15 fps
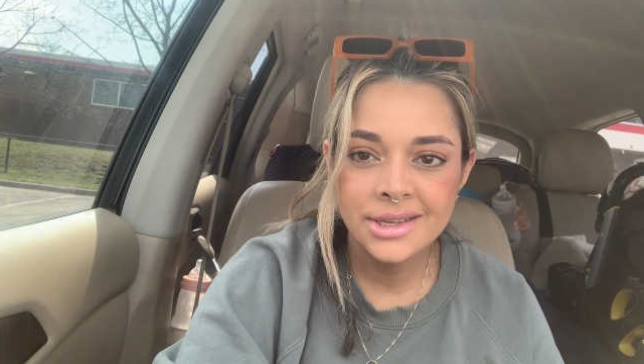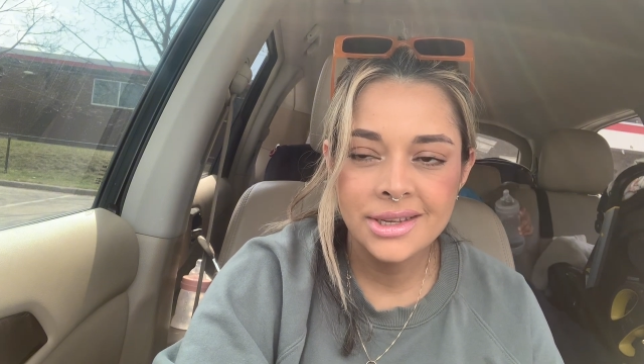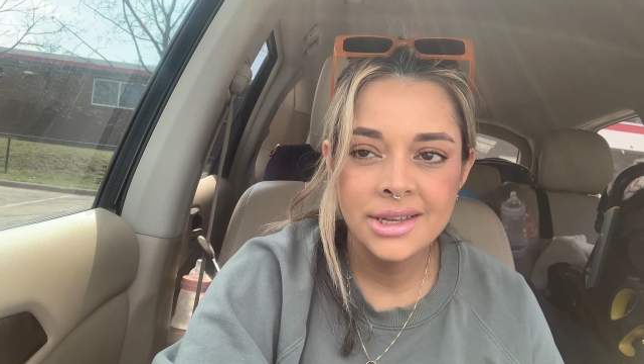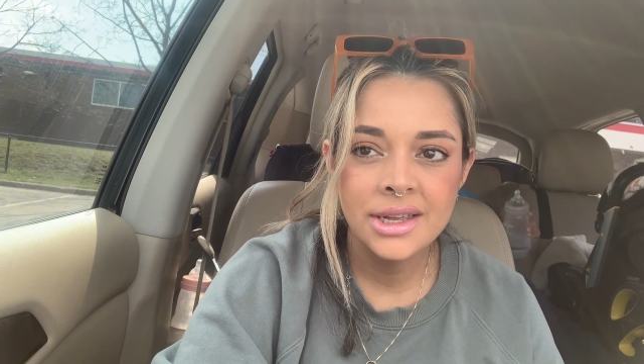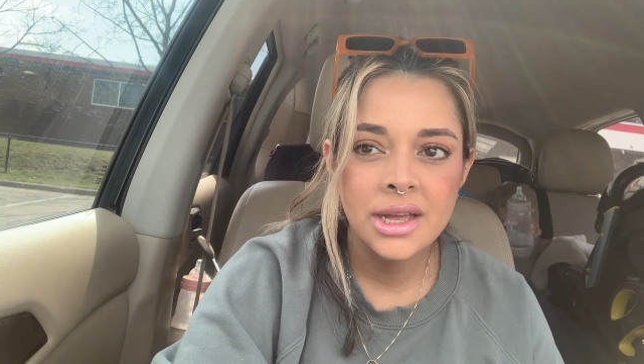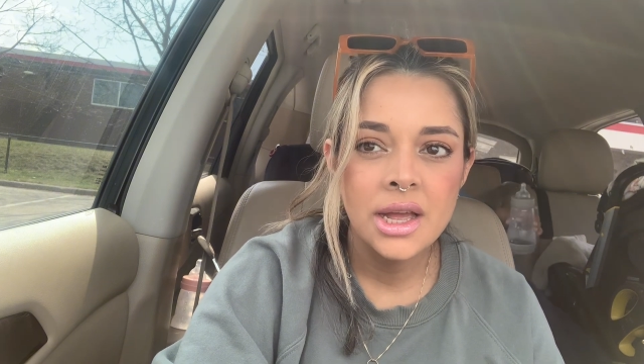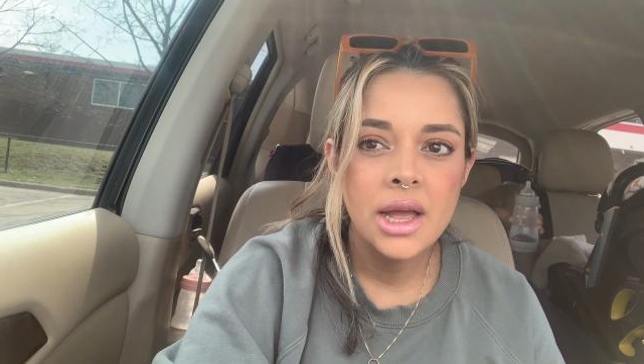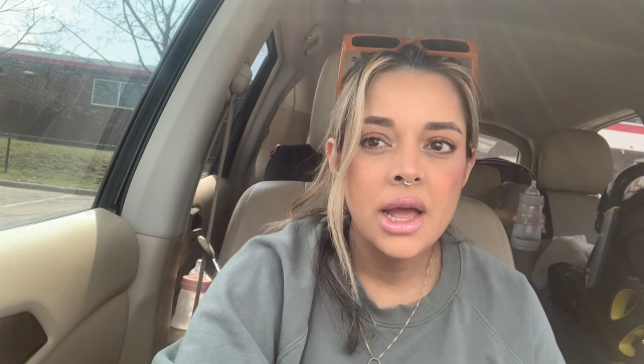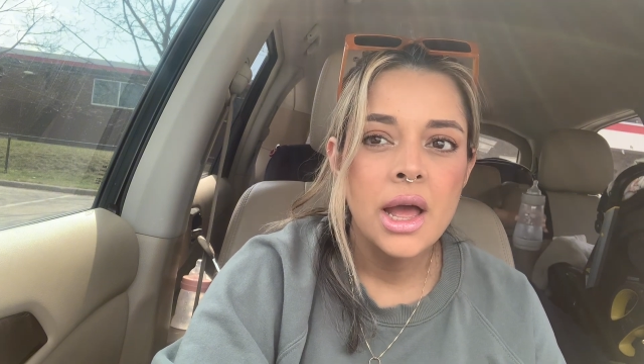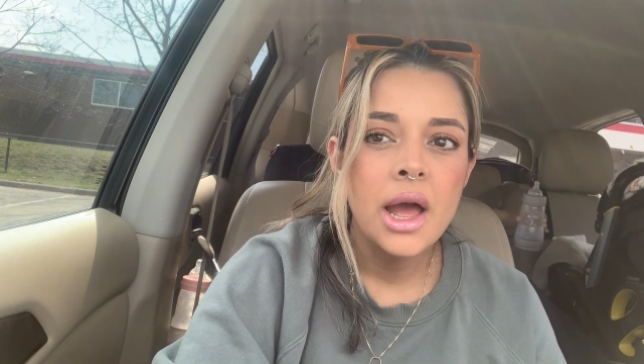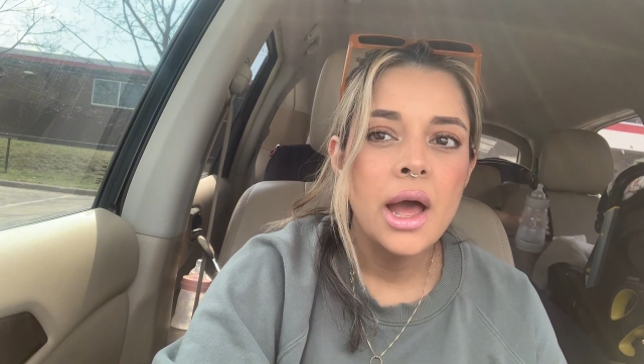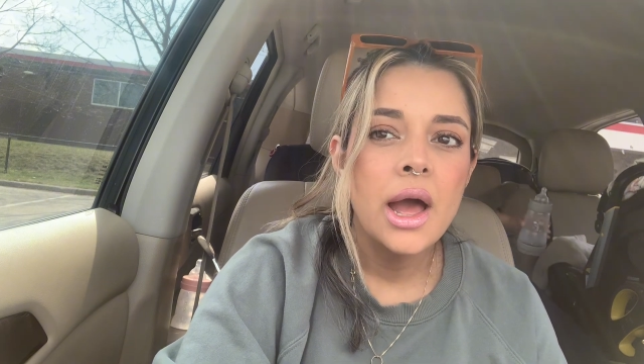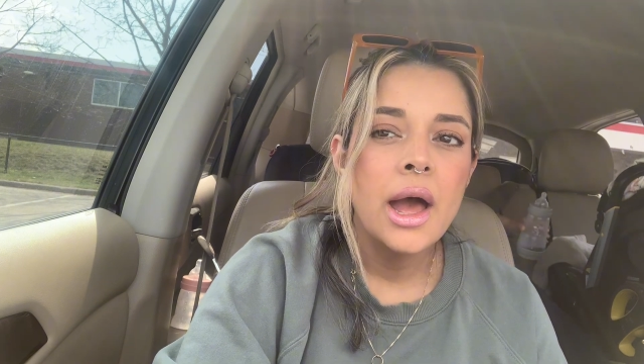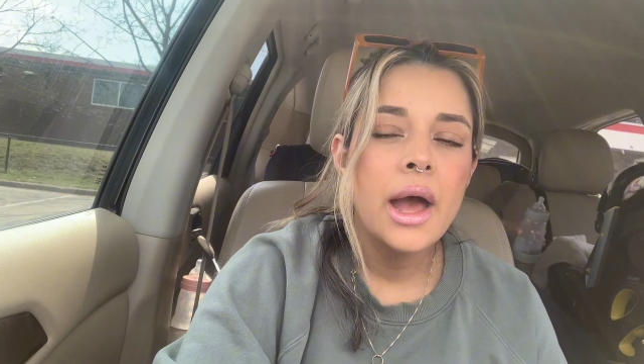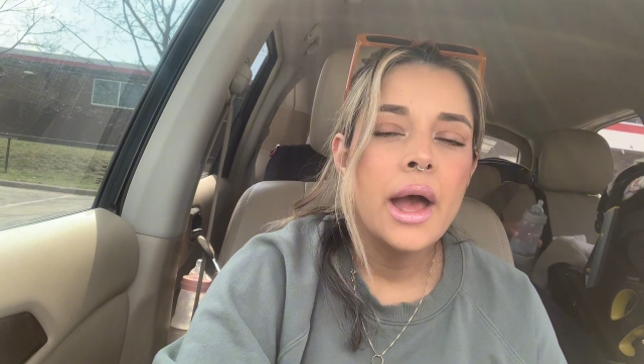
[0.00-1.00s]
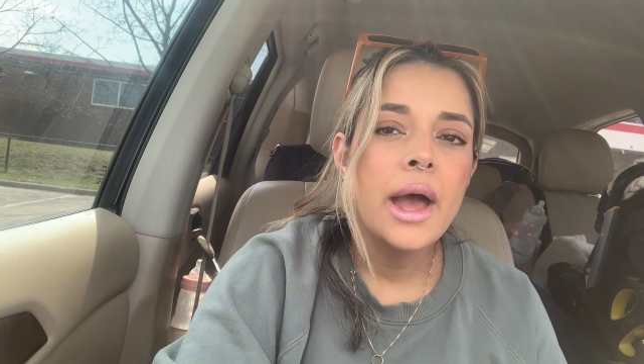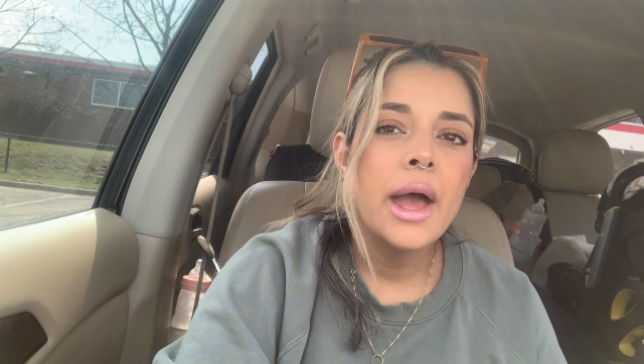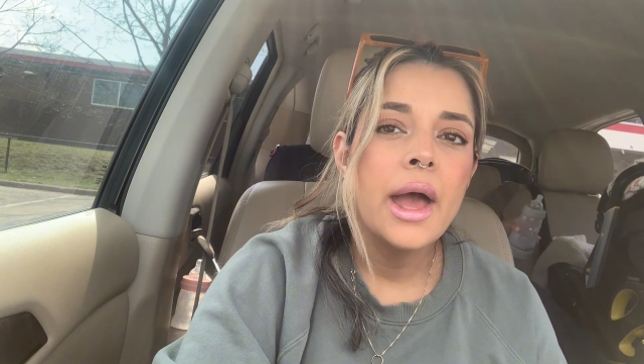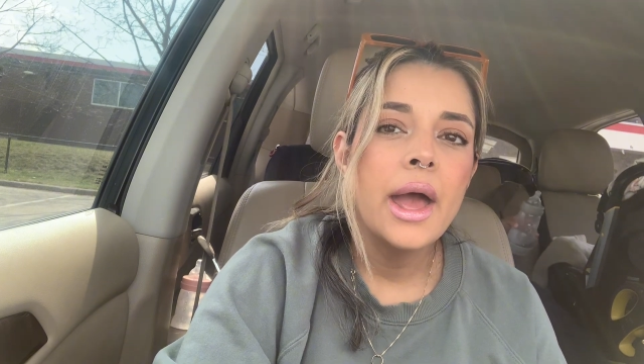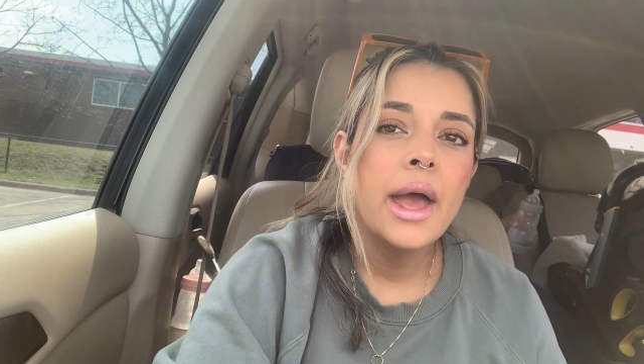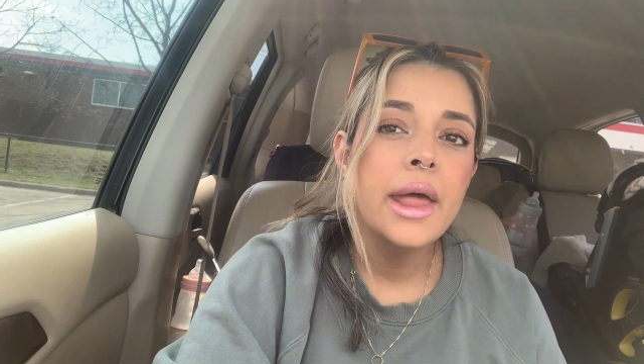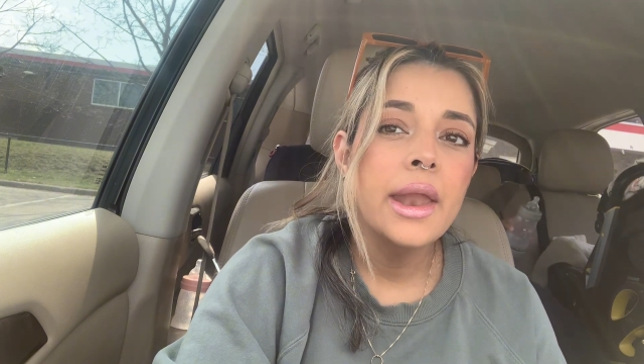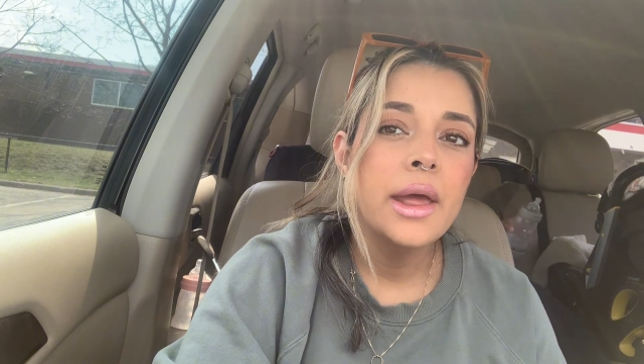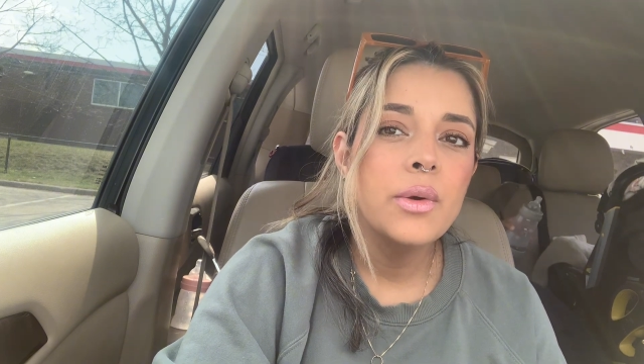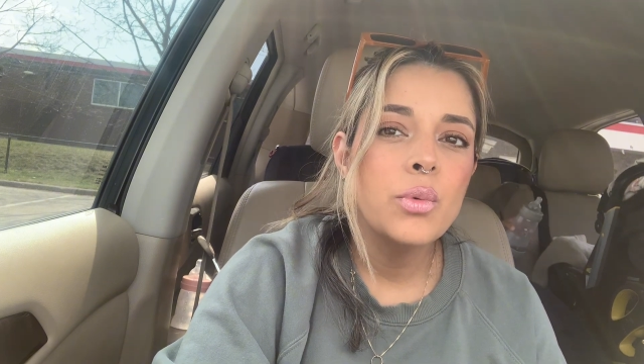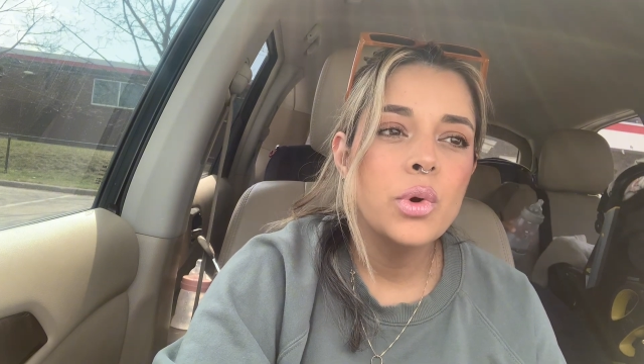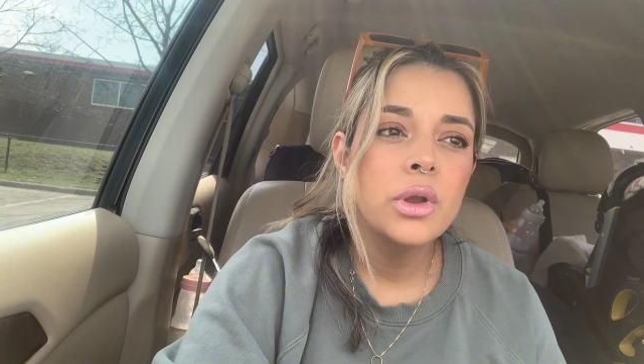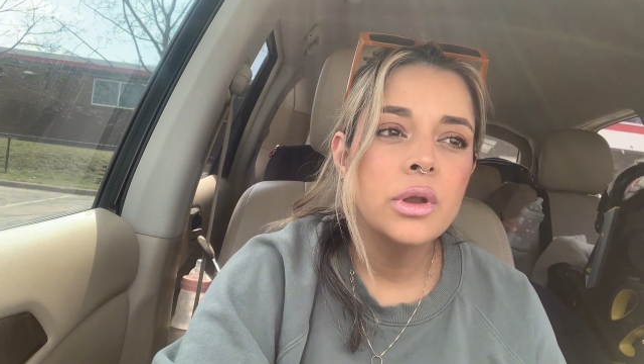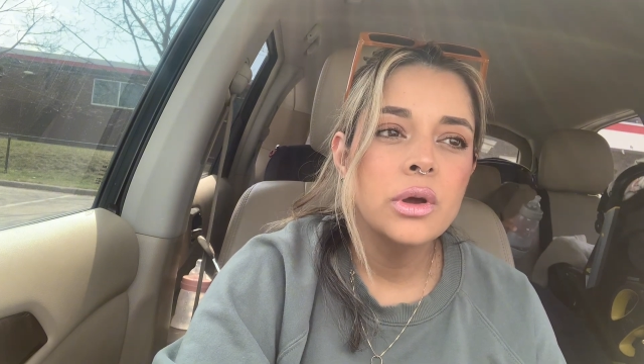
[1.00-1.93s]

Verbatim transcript: and I want